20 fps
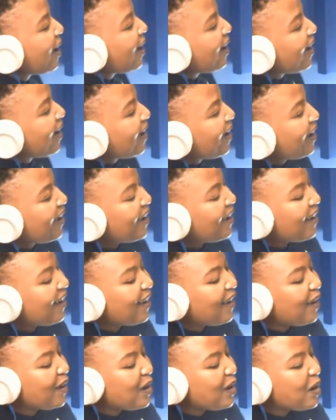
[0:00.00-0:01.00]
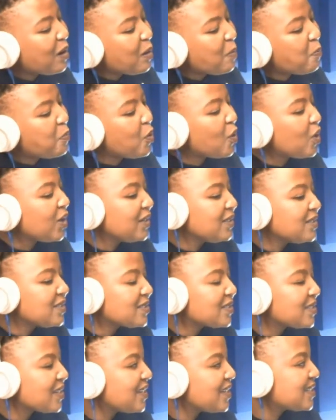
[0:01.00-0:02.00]

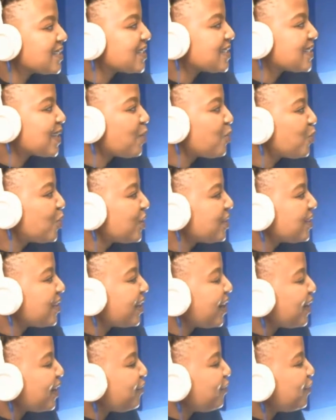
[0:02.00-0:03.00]
Boit is someone that I've